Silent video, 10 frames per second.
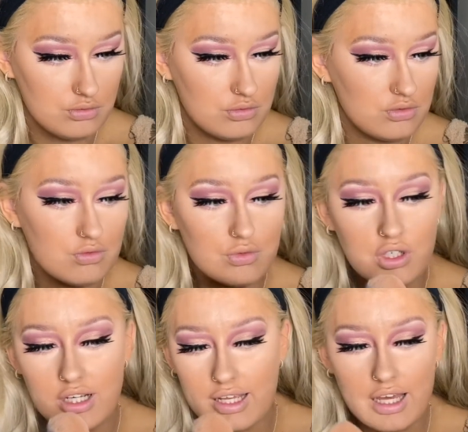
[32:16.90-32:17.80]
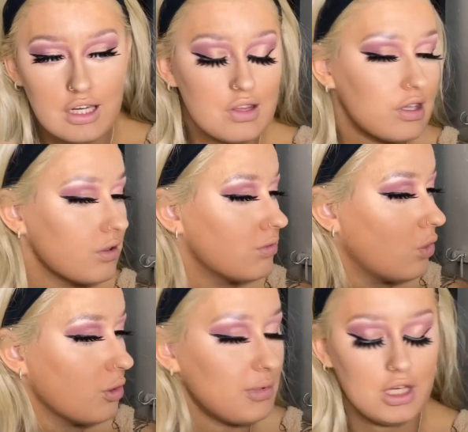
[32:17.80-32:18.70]
really anything
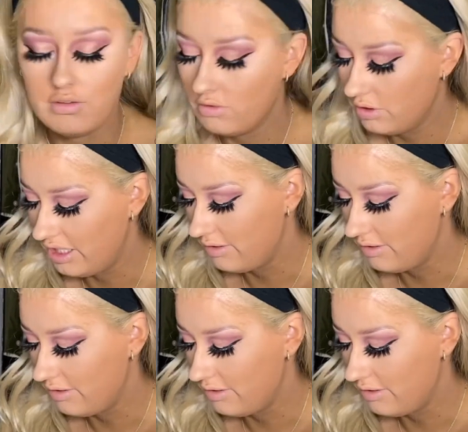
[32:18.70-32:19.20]
for me. Okay,